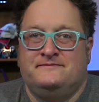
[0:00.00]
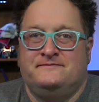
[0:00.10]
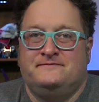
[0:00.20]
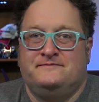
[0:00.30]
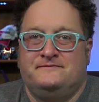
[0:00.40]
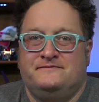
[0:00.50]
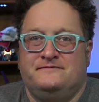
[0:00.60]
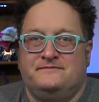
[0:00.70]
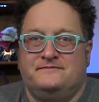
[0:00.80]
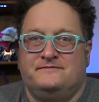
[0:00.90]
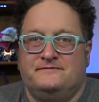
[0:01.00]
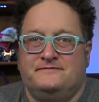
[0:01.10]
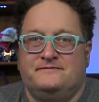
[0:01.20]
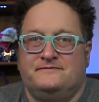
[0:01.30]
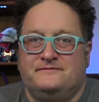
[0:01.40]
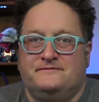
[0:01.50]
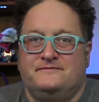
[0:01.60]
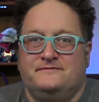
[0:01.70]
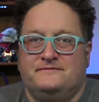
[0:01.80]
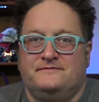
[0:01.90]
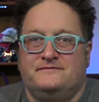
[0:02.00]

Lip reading: No words are spoken by the person on screen.